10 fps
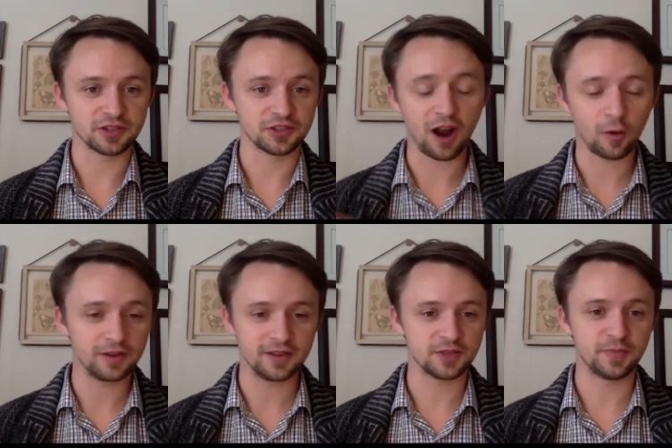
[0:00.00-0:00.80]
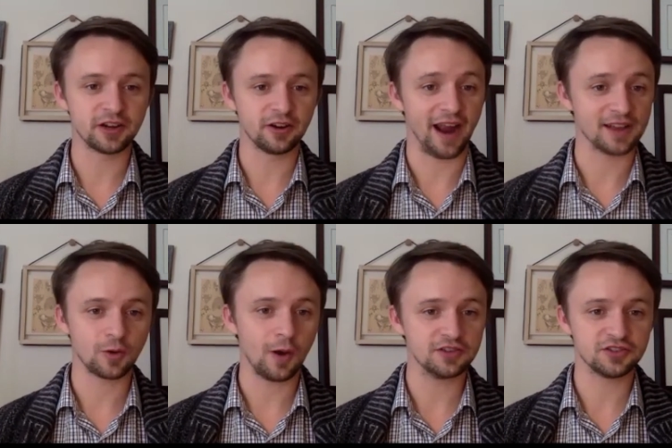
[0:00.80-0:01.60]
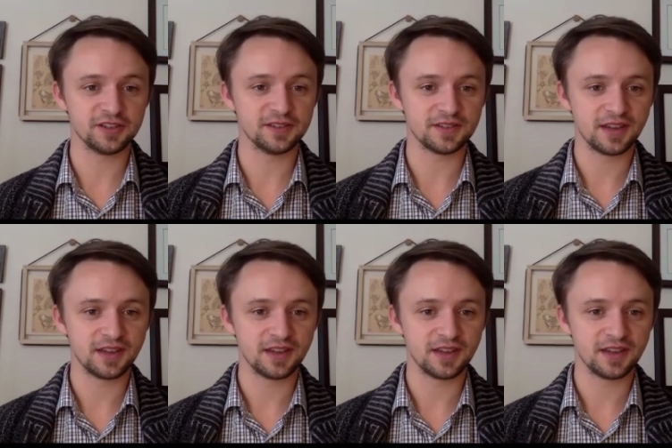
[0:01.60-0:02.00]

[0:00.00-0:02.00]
to talk with the speaker, ask questions,